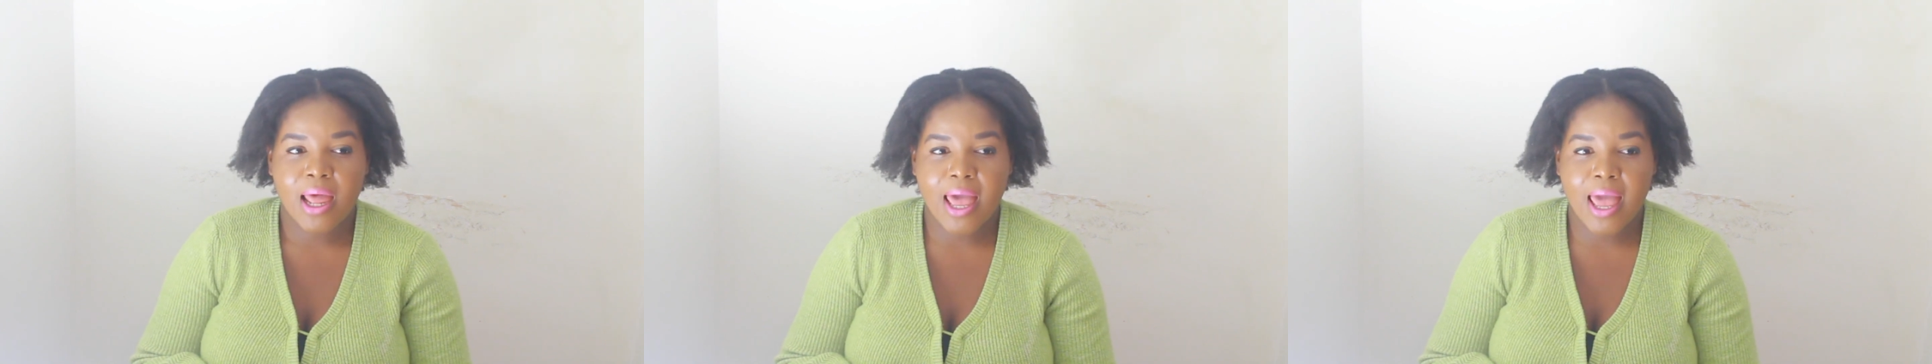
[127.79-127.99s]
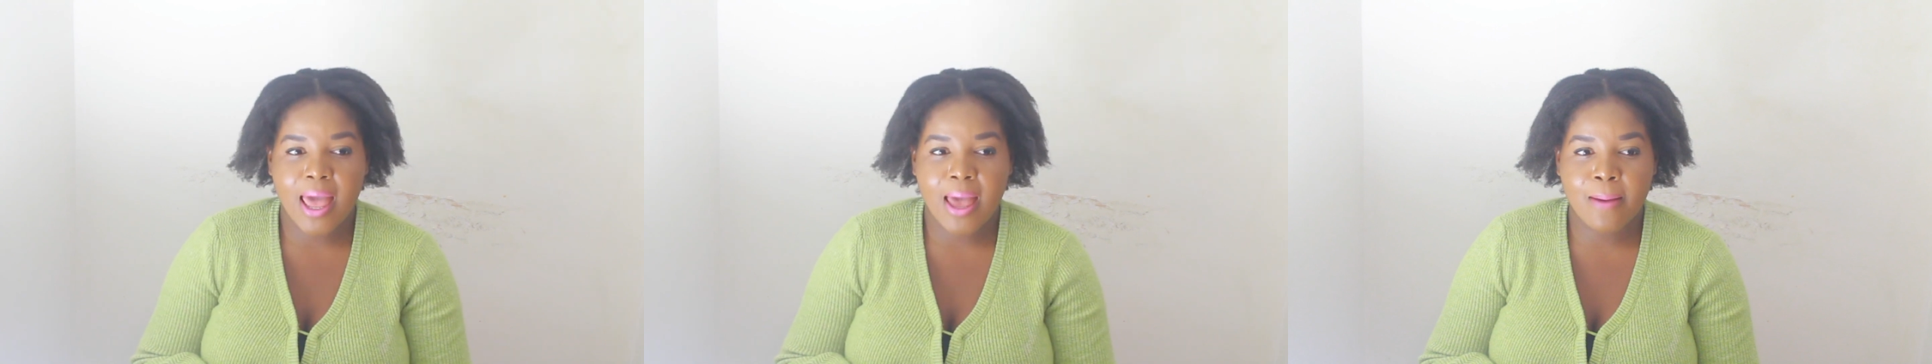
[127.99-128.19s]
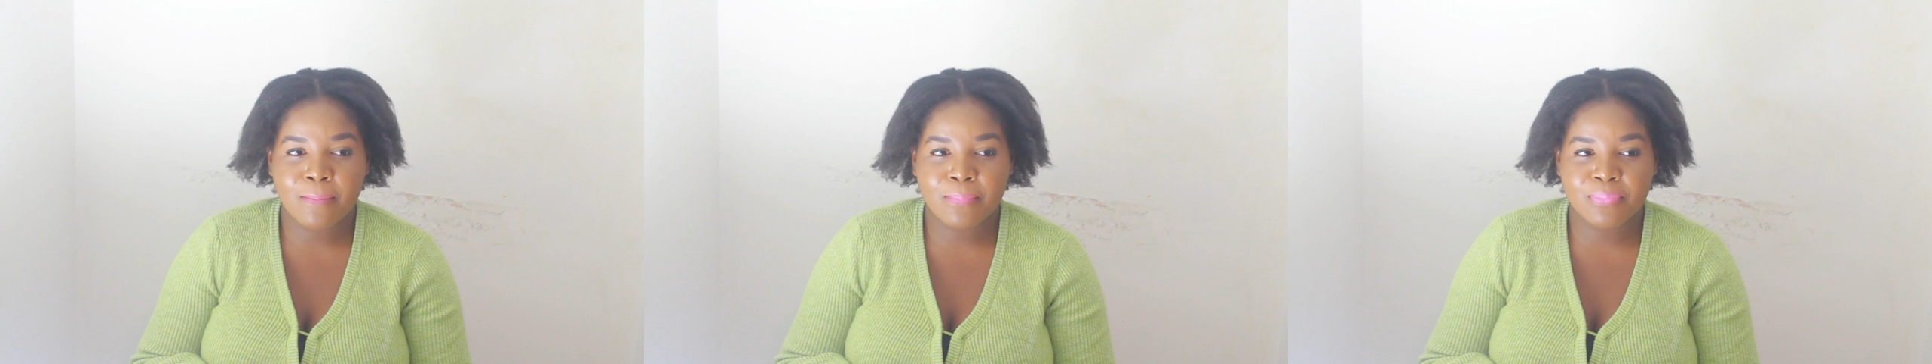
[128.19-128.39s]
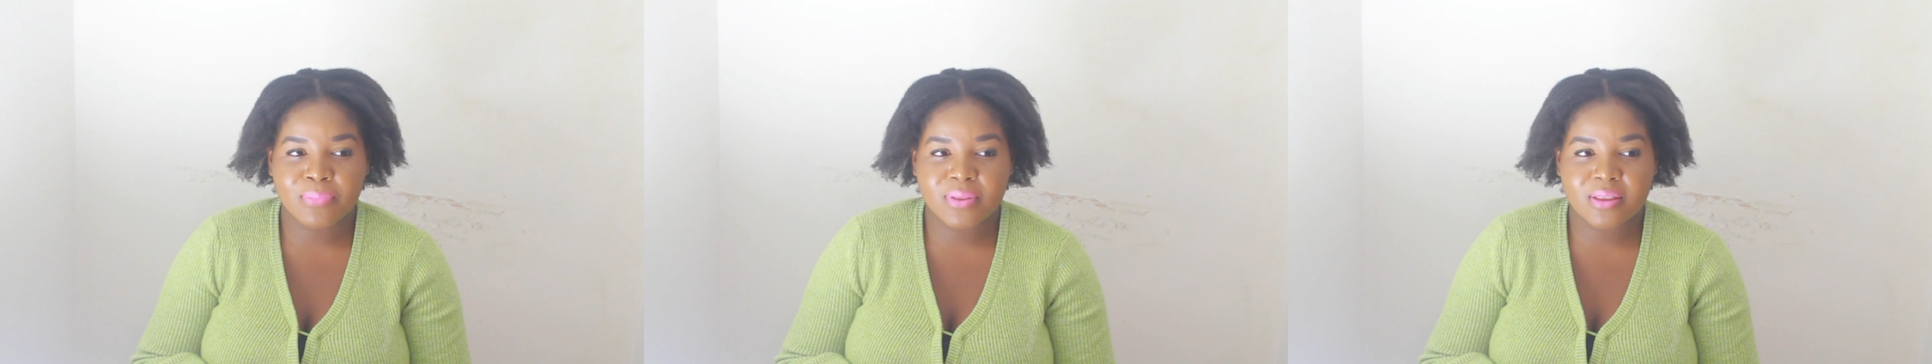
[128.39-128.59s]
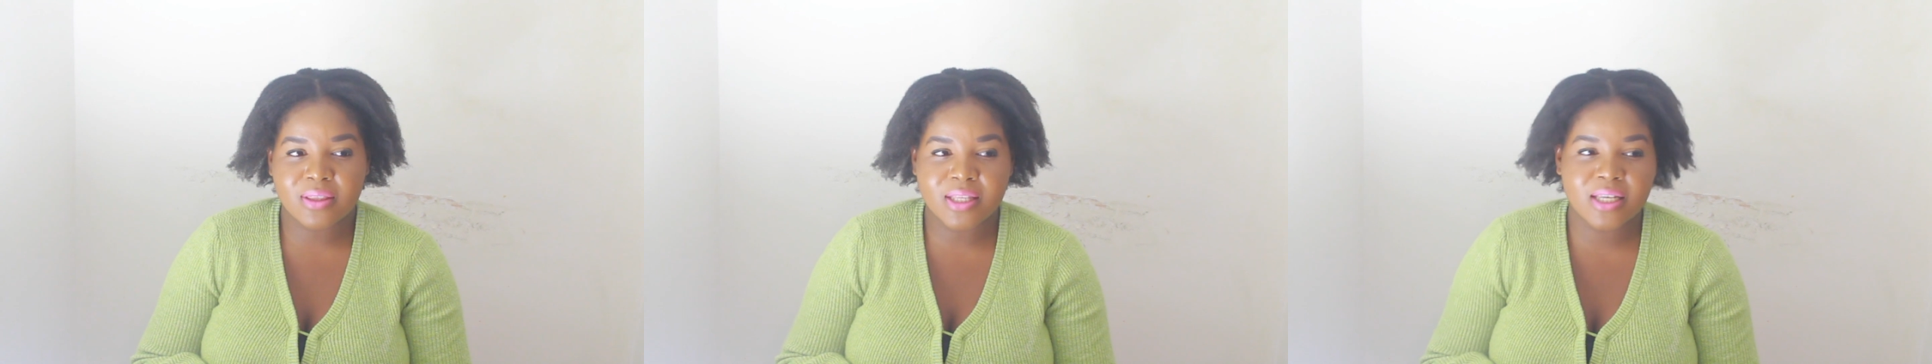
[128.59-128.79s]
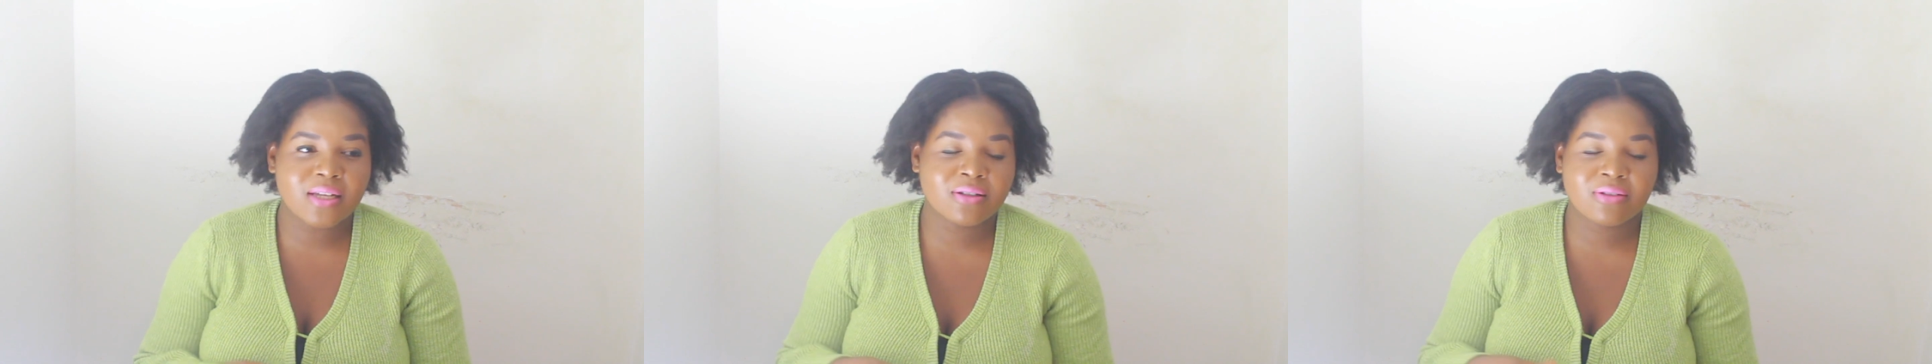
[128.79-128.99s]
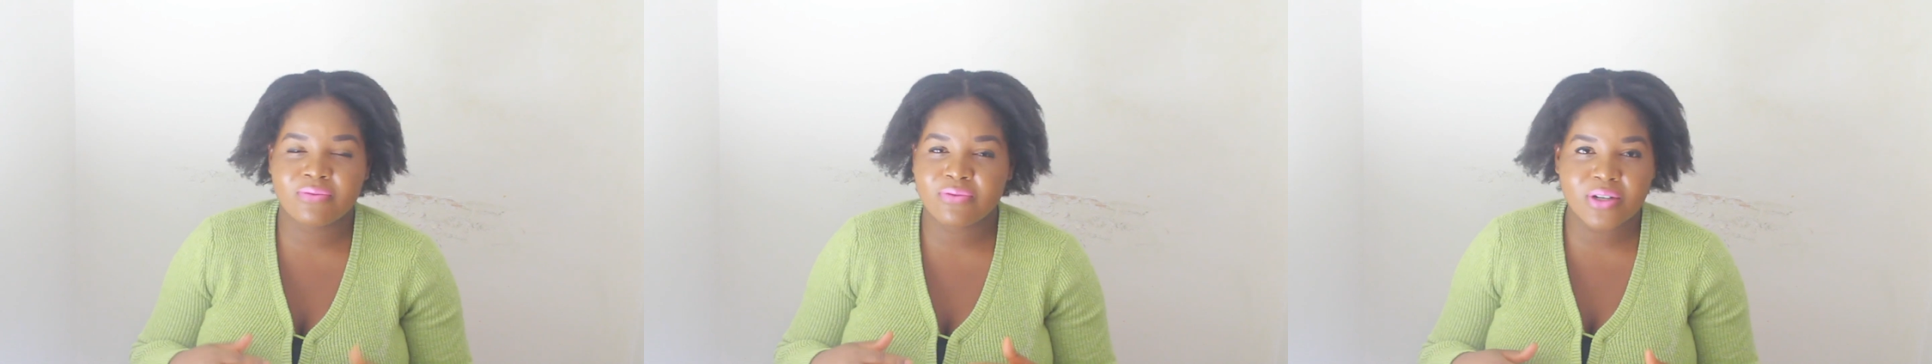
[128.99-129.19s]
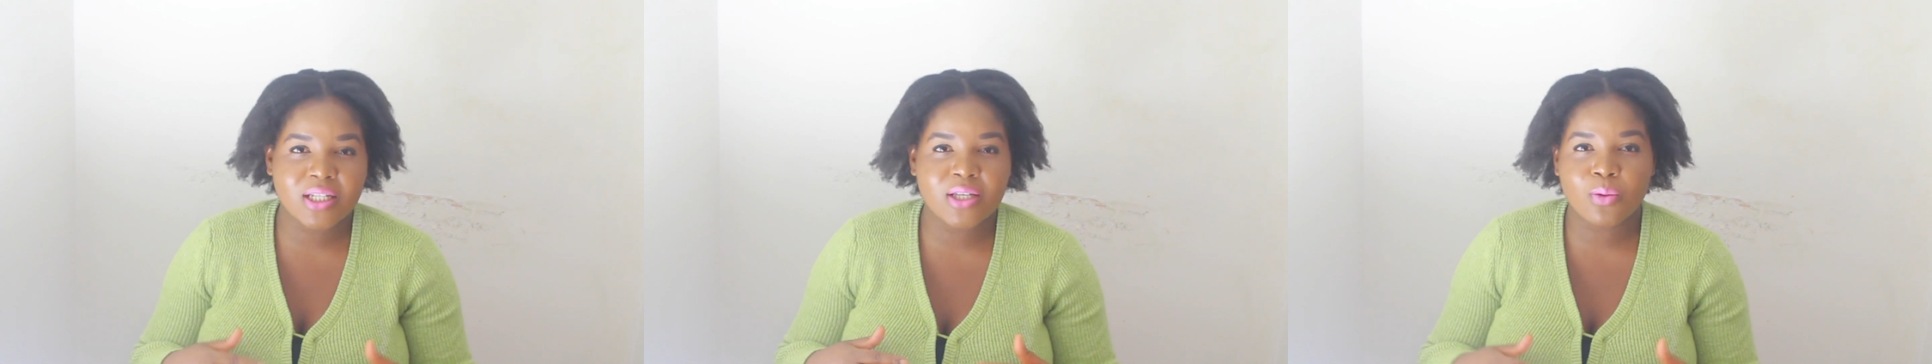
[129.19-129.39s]

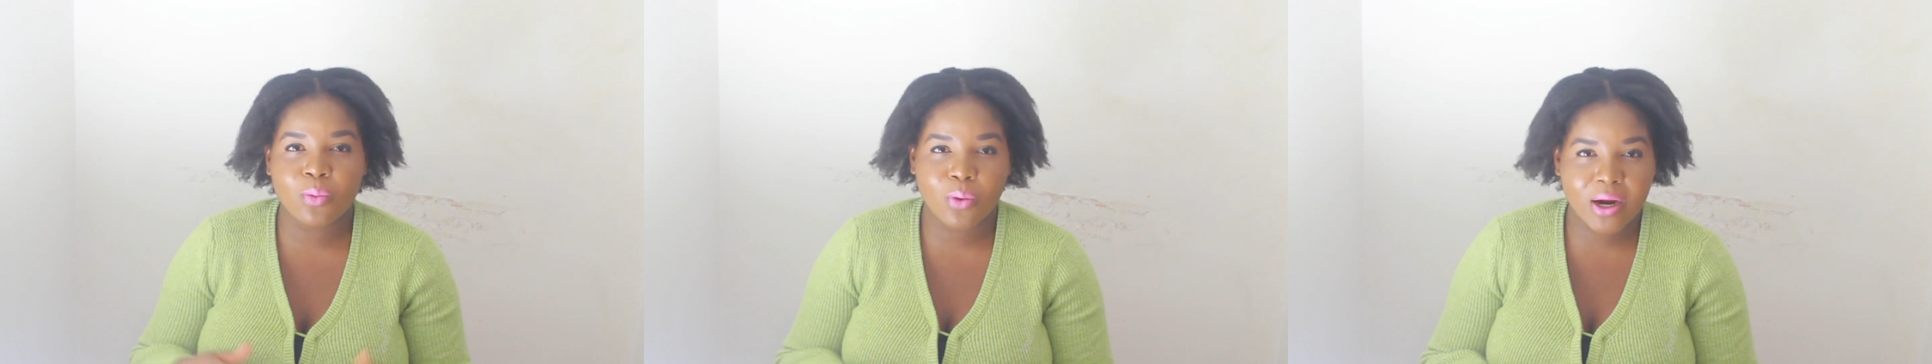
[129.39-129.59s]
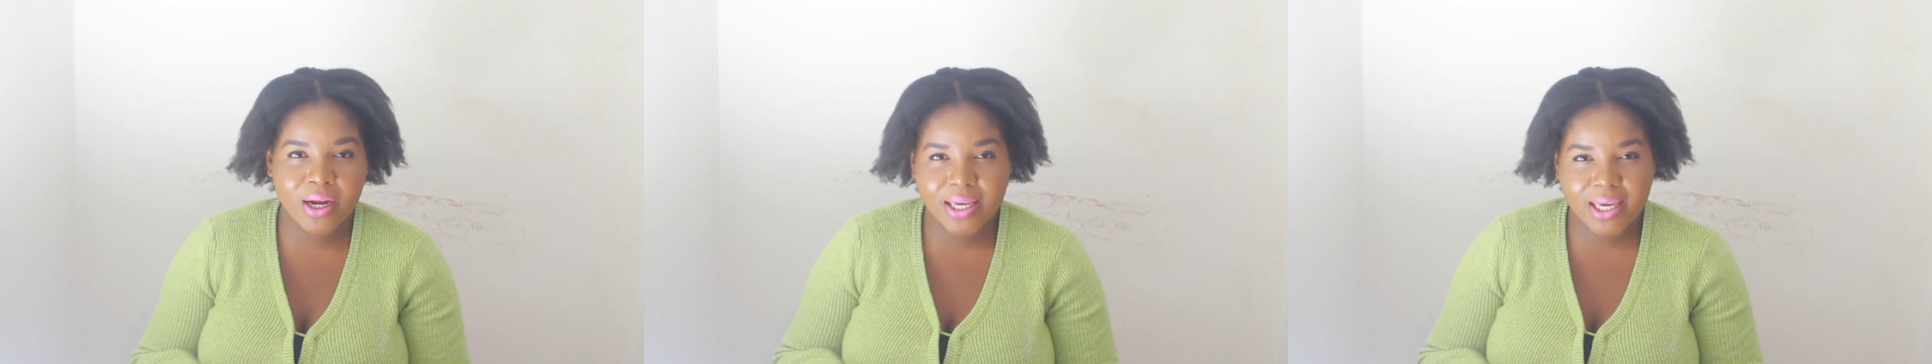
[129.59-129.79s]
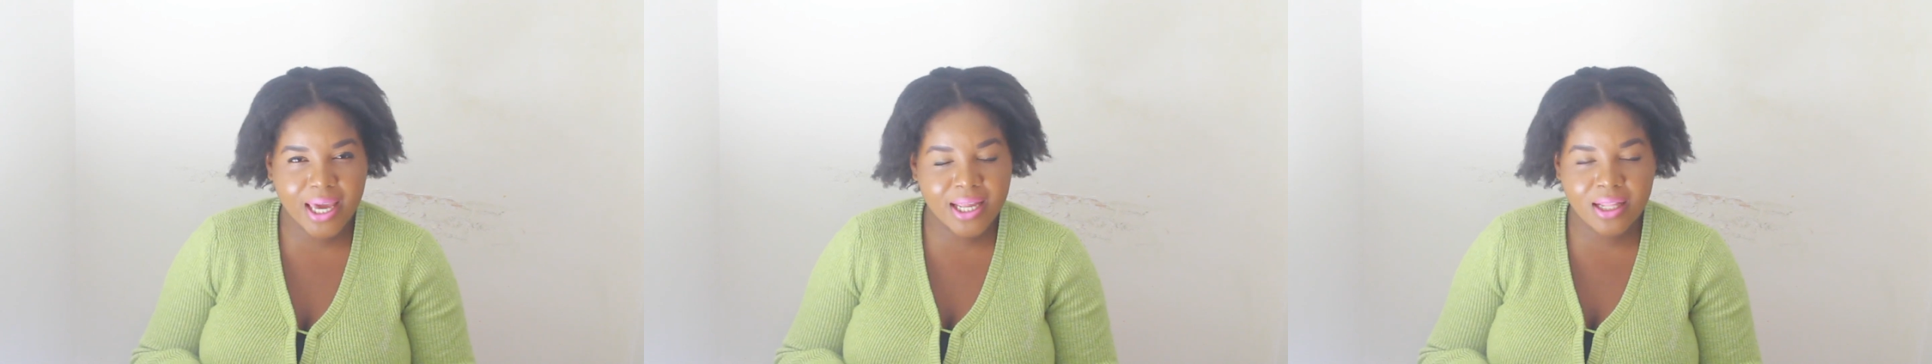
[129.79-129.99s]
didn't really work